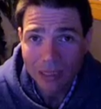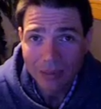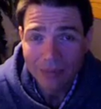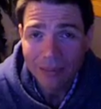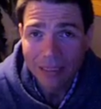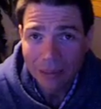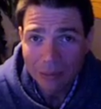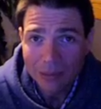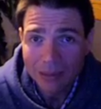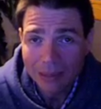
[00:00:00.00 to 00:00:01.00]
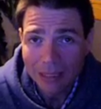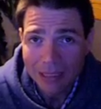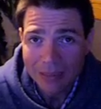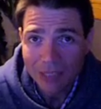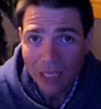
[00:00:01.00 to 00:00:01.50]
loved equally in the
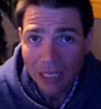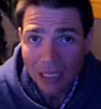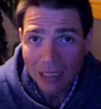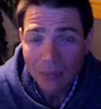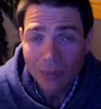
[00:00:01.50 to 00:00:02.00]
eyes of God.